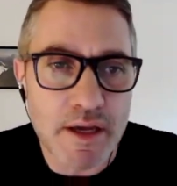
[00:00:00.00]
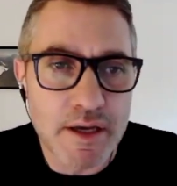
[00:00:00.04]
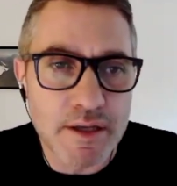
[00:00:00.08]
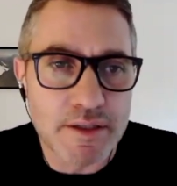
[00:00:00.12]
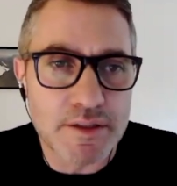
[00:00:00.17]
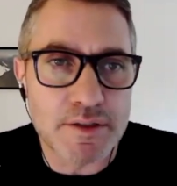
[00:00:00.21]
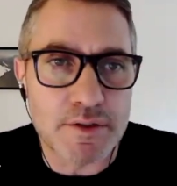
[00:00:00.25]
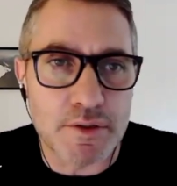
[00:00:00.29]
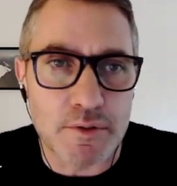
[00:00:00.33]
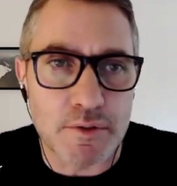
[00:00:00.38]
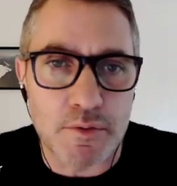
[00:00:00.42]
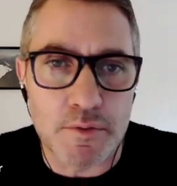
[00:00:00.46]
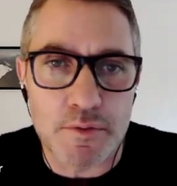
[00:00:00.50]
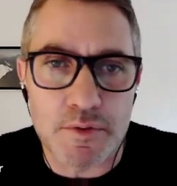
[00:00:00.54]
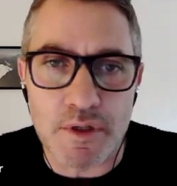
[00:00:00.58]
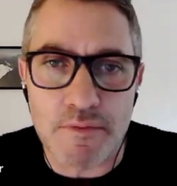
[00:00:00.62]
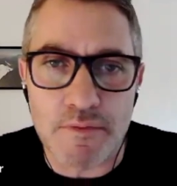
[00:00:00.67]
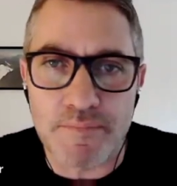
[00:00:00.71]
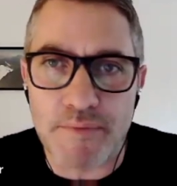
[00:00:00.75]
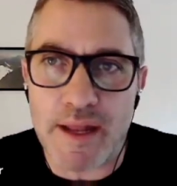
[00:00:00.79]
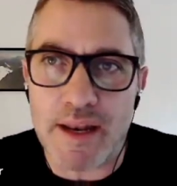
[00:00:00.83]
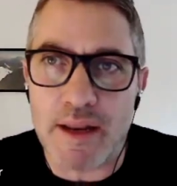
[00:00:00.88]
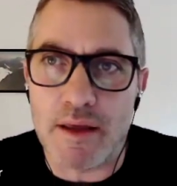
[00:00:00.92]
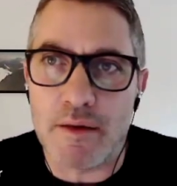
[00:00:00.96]
to
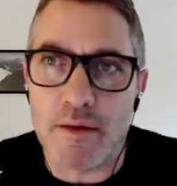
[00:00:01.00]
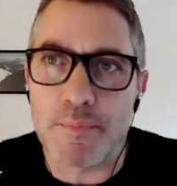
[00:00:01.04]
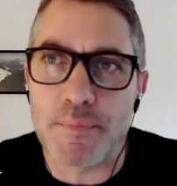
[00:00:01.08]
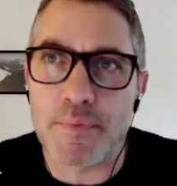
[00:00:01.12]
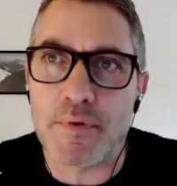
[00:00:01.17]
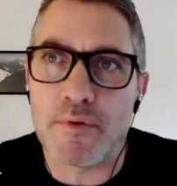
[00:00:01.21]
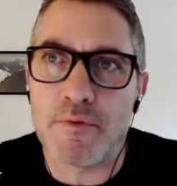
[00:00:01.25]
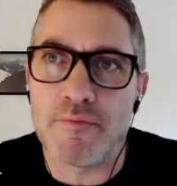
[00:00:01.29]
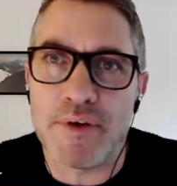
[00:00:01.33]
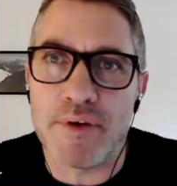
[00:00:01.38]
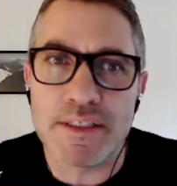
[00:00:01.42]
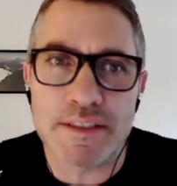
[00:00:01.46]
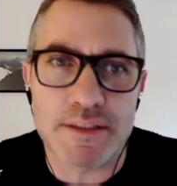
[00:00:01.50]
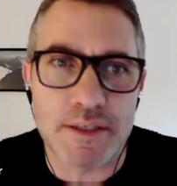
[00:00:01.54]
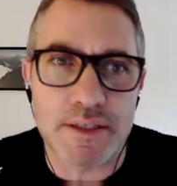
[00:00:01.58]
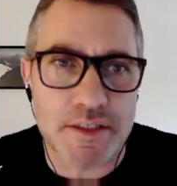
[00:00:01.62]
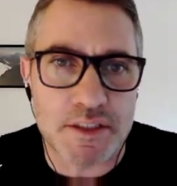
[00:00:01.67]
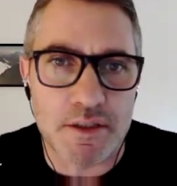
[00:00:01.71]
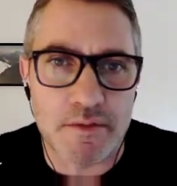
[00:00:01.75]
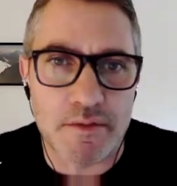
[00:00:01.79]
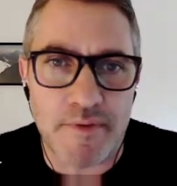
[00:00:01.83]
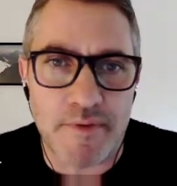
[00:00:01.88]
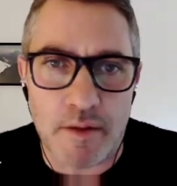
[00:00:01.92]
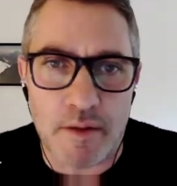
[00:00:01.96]
develop research and
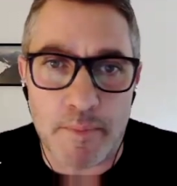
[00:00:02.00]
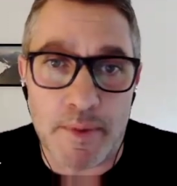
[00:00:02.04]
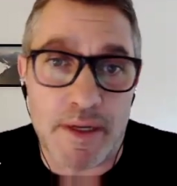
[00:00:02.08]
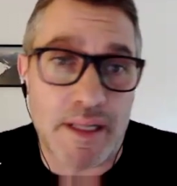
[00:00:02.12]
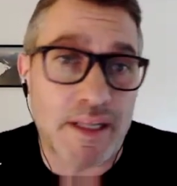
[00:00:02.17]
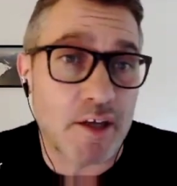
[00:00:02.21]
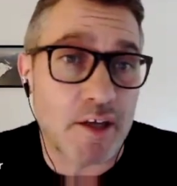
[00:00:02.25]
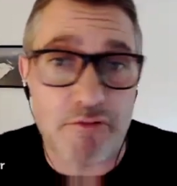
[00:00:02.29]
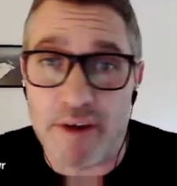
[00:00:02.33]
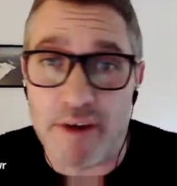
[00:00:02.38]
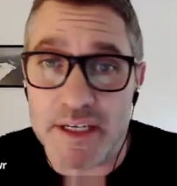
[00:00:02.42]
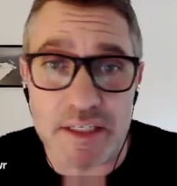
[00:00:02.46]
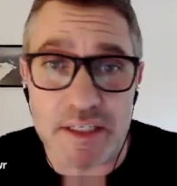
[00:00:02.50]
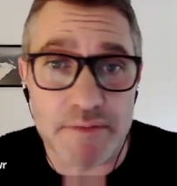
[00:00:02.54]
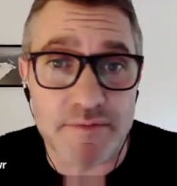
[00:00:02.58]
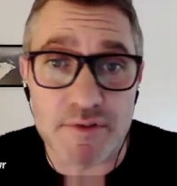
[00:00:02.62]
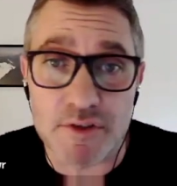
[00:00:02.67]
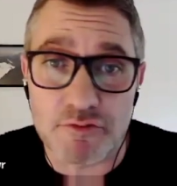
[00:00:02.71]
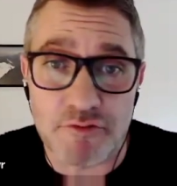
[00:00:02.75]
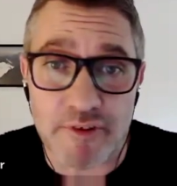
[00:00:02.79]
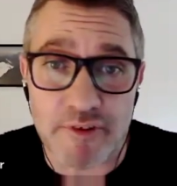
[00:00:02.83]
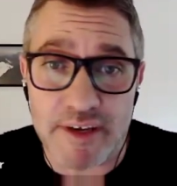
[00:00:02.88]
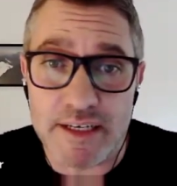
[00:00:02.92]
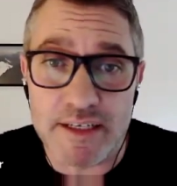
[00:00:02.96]
development in the creative
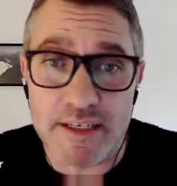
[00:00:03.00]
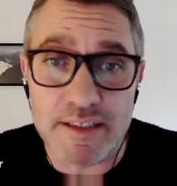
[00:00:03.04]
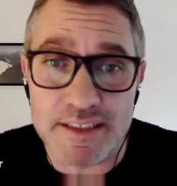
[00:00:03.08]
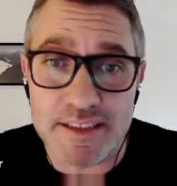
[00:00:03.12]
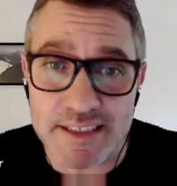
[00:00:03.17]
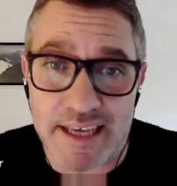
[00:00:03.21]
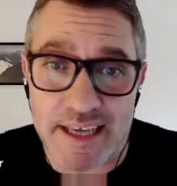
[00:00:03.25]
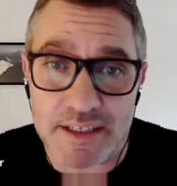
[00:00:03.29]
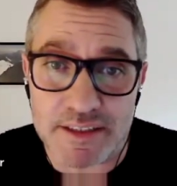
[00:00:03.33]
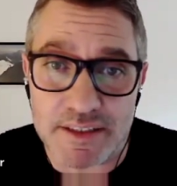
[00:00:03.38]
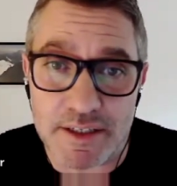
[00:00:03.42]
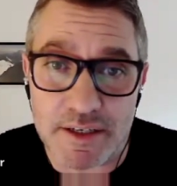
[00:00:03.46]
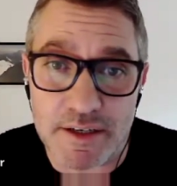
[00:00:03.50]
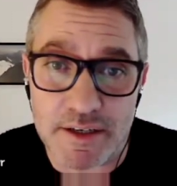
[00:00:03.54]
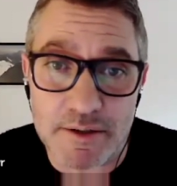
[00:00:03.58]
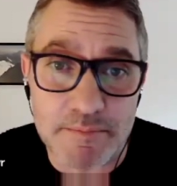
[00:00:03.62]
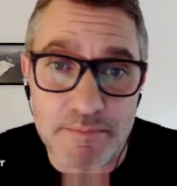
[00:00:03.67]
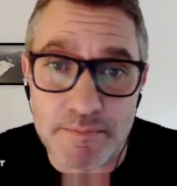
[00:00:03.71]
screen sector.